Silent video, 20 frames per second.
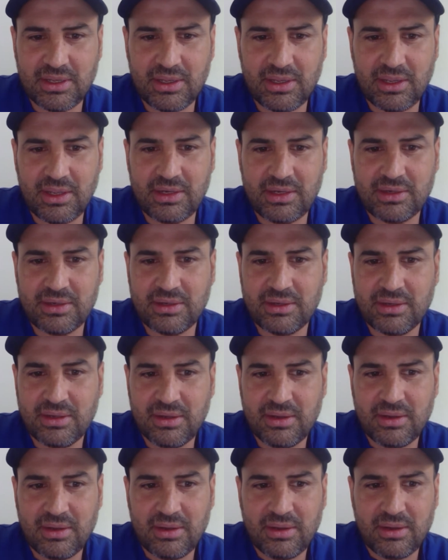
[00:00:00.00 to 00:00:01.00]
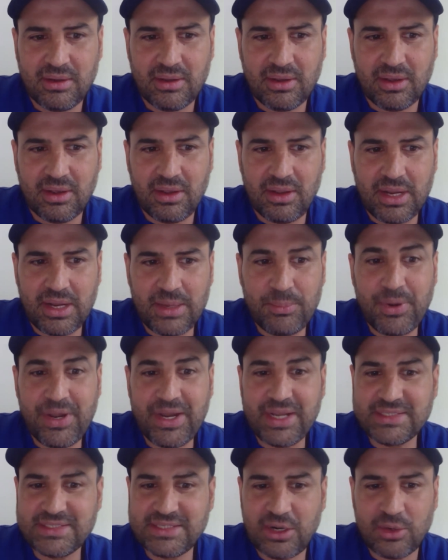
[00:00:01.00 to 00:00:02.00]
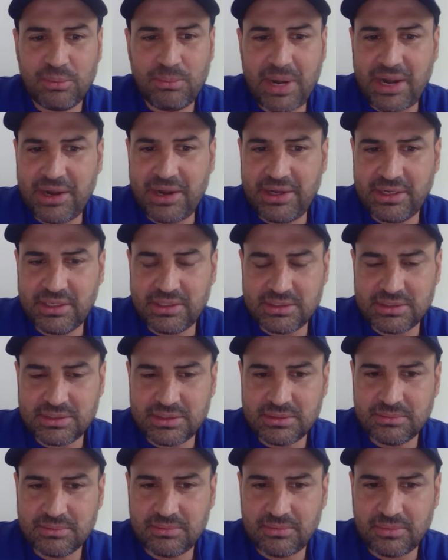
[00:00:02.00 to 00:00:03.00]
it breaks down barriers.